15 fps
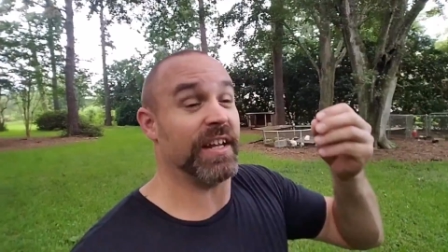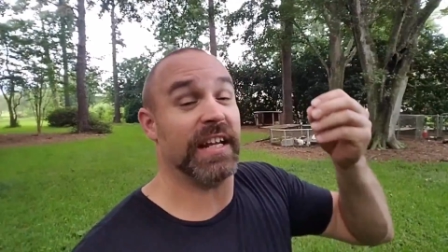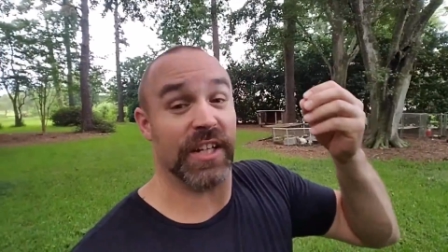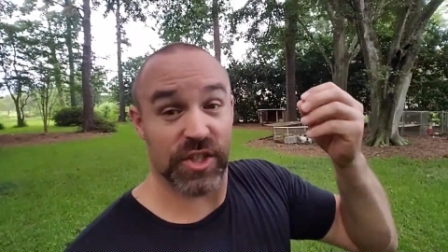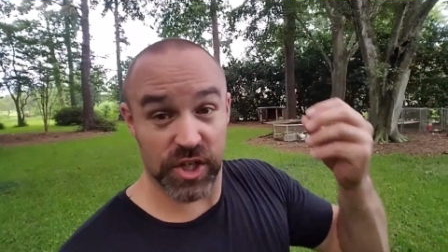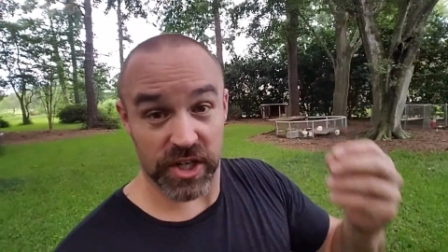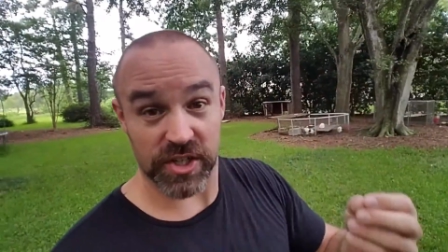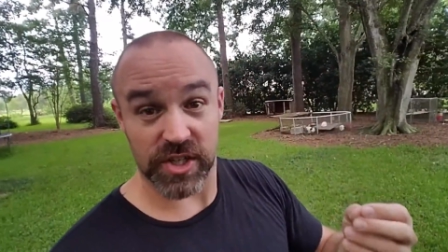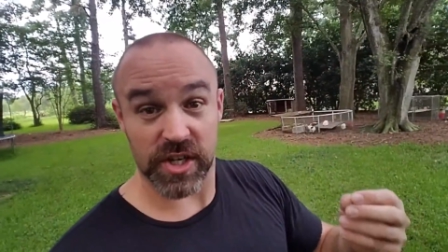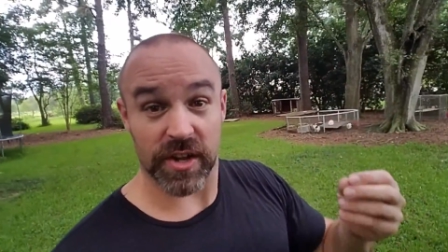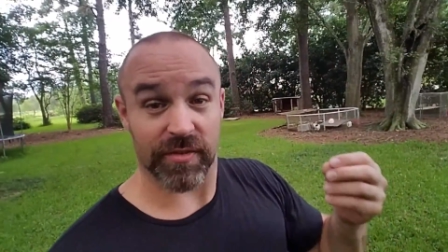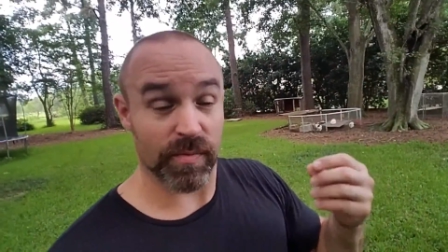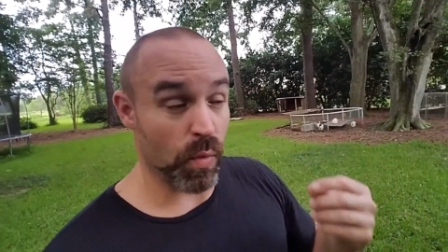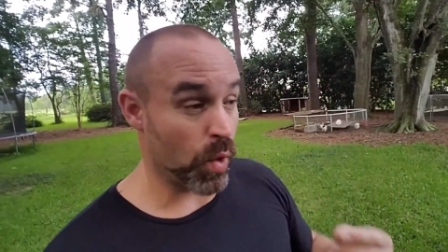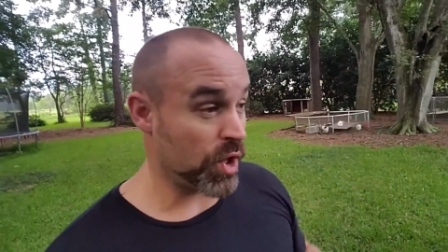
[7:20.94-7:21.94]
getting just
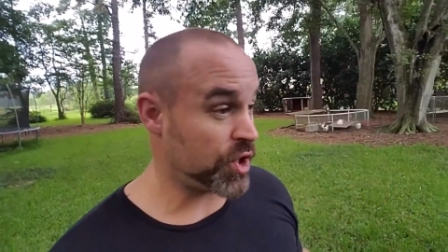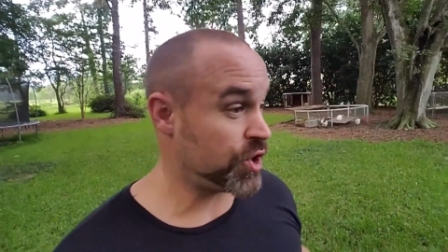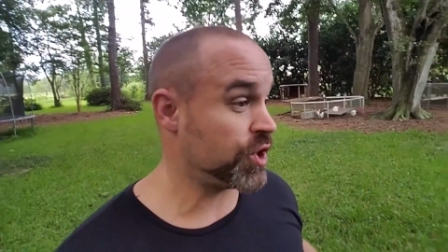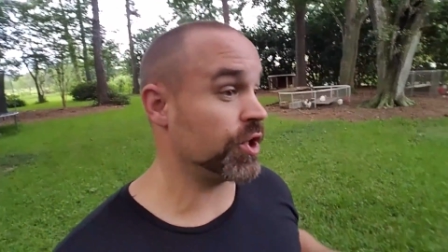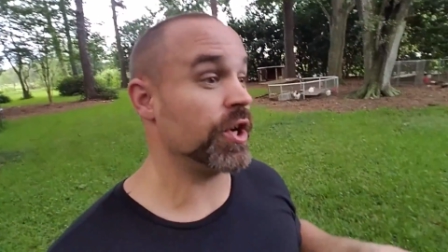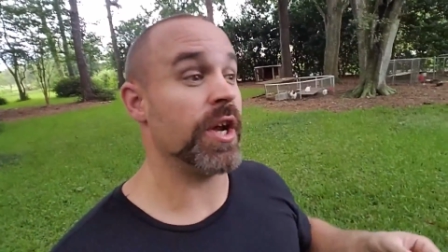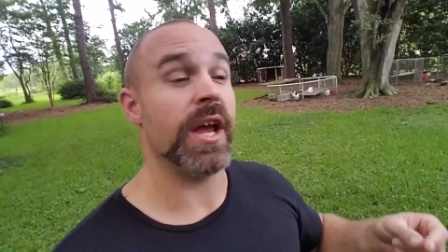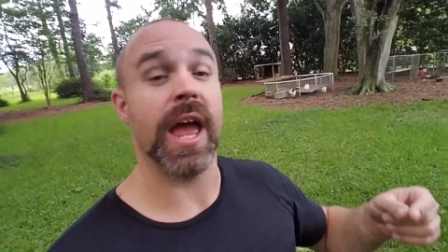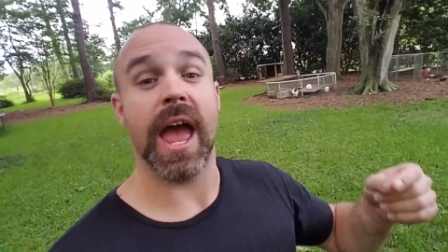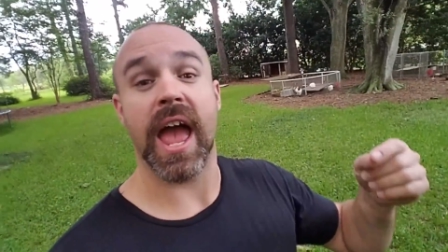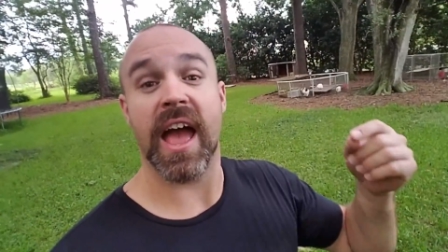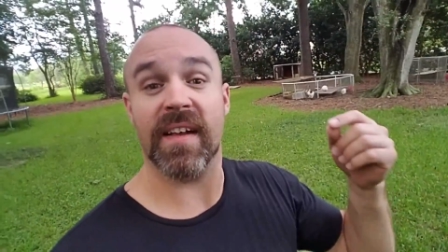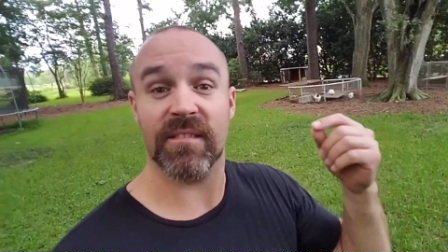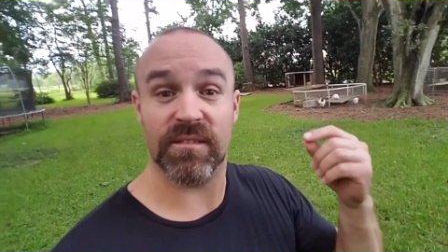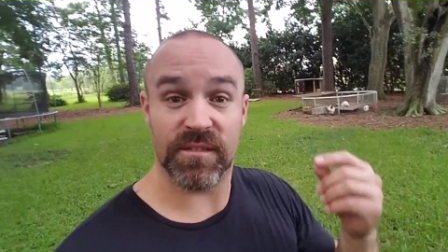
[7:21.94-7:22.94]
enough moisture
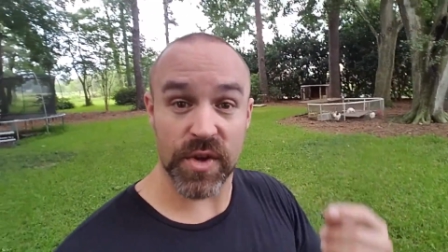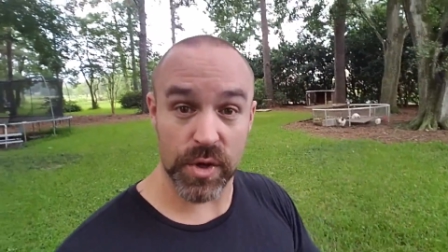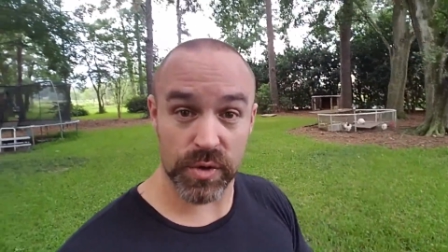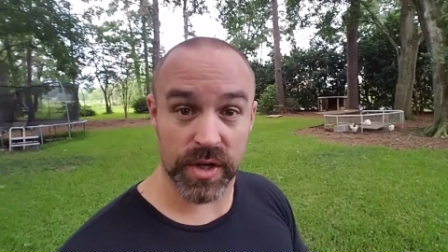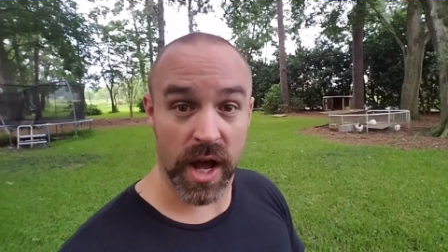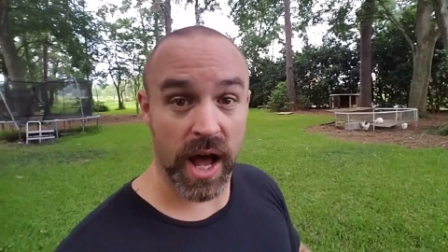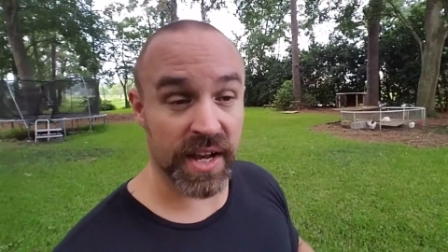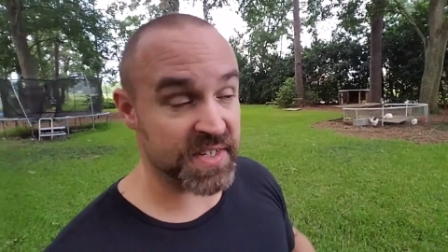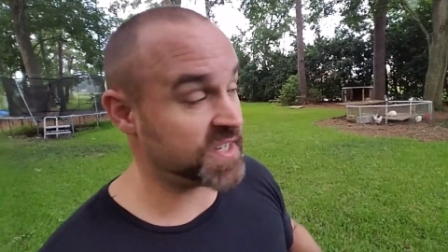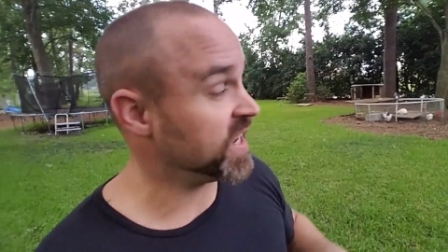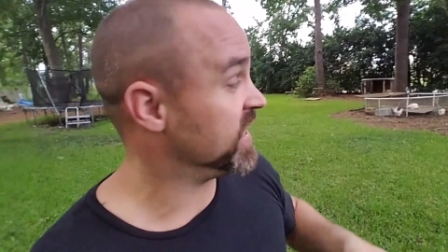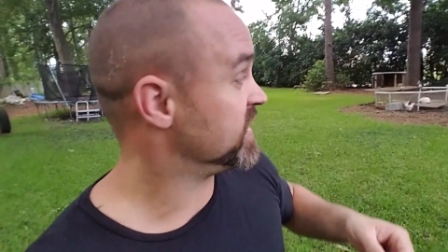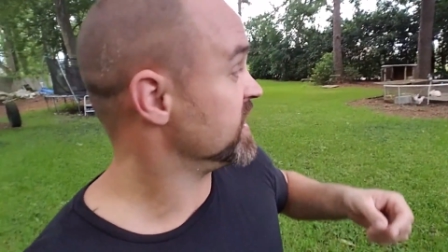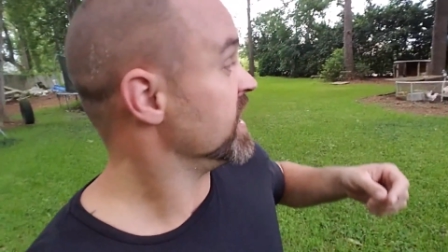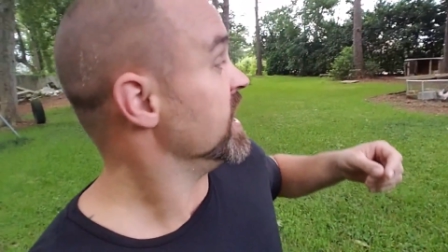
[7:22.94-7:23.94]
and food
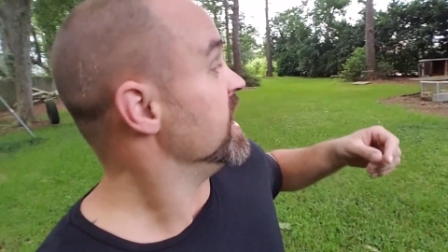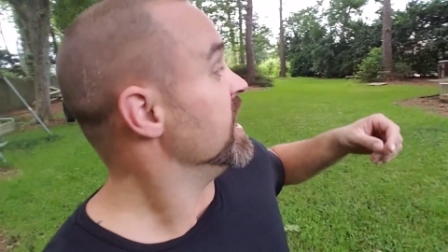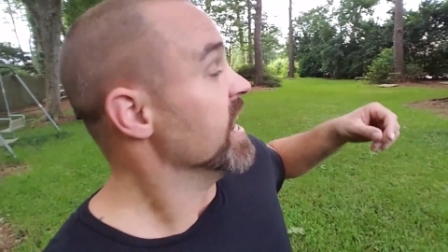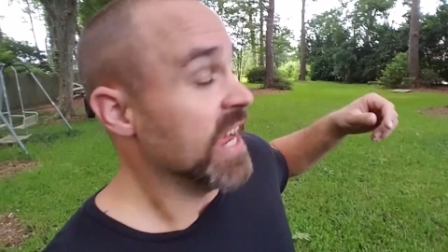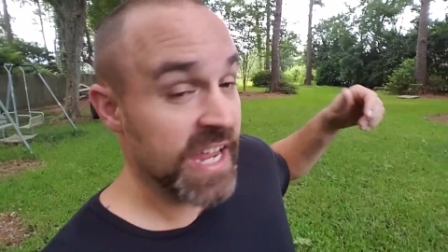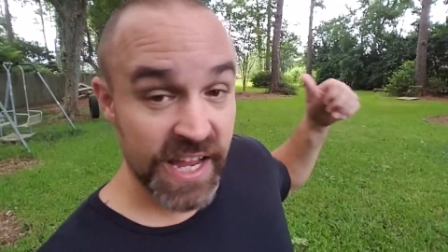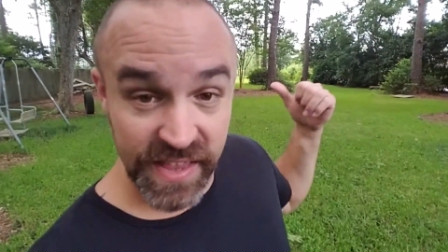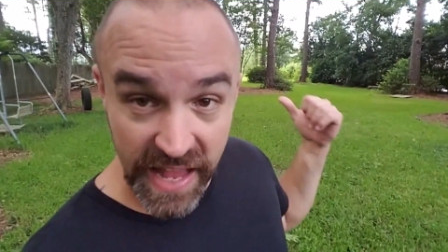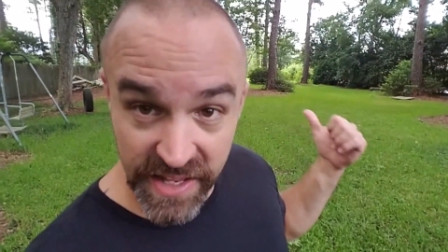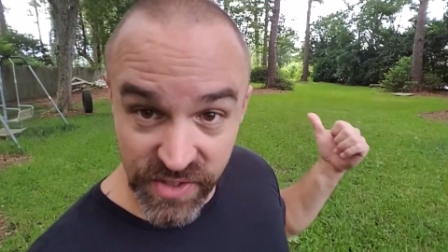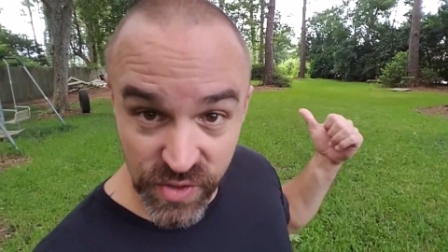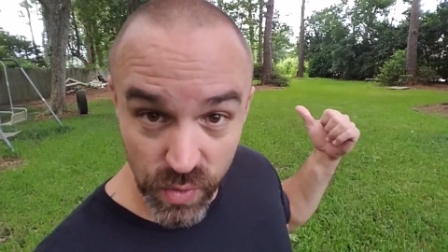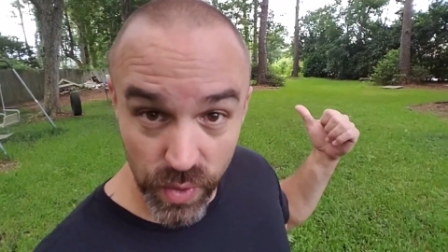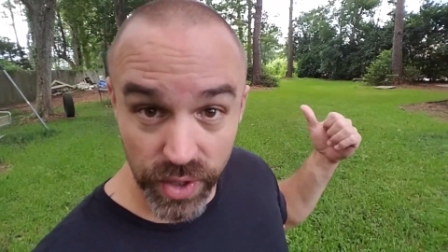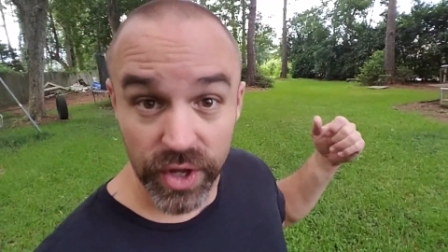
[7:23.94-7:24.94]
content in that
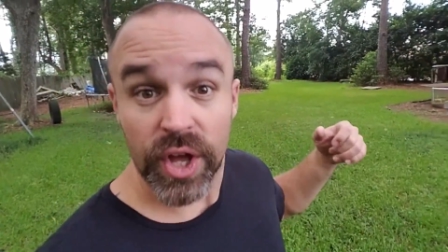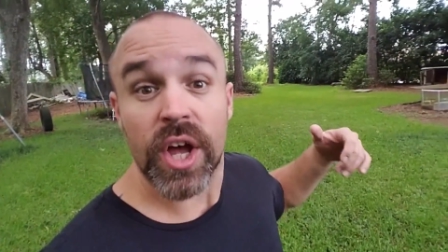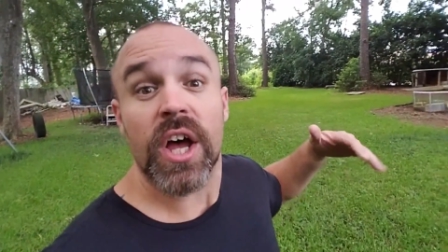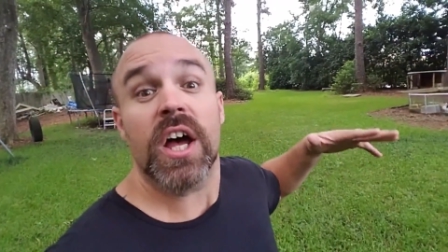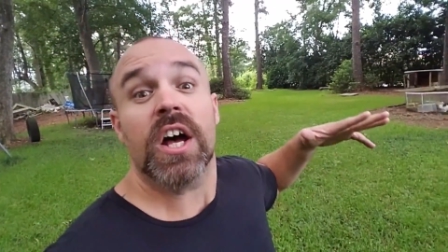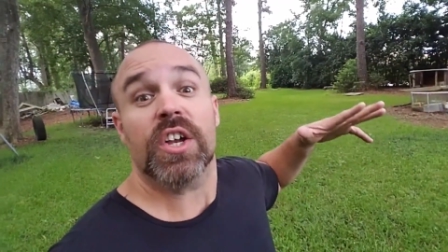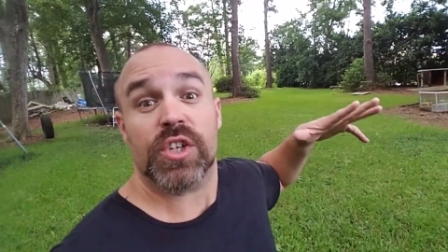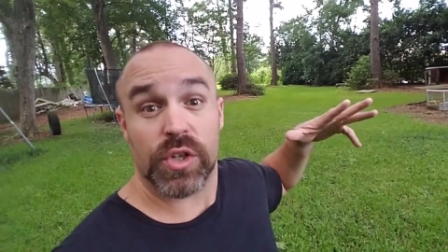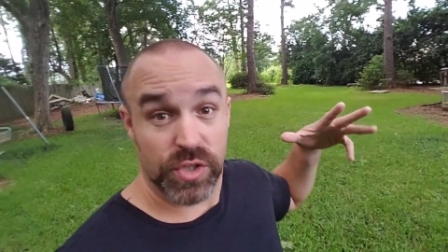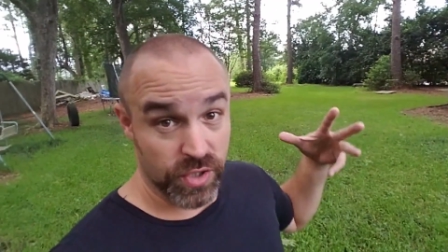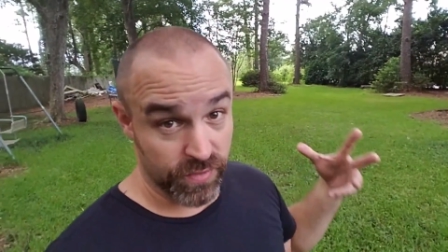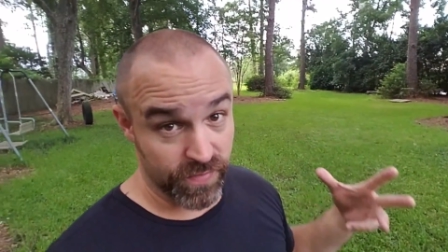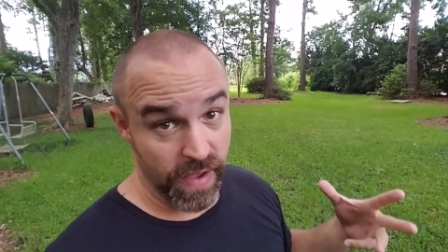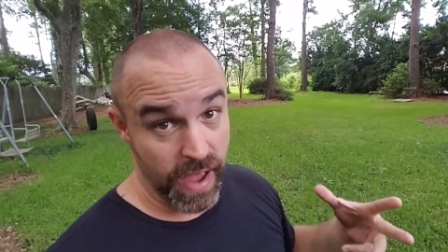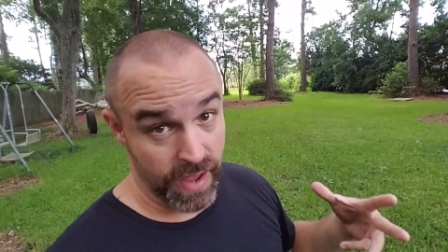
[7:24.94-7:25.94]
soil to
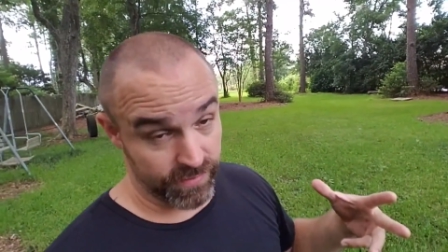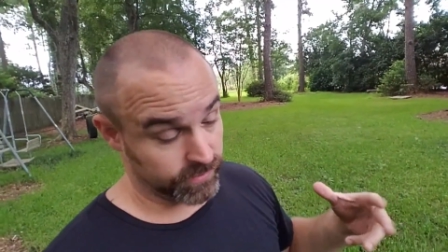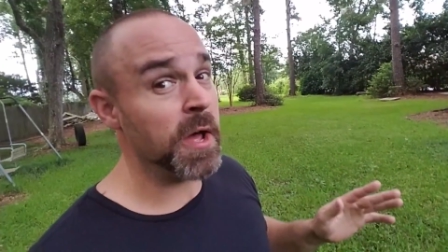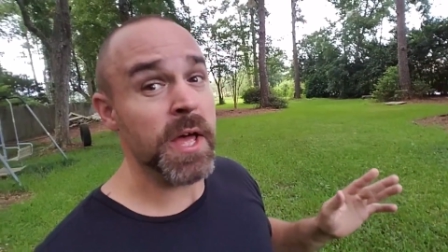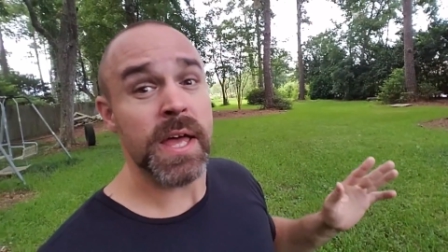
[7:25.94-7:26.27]
survive.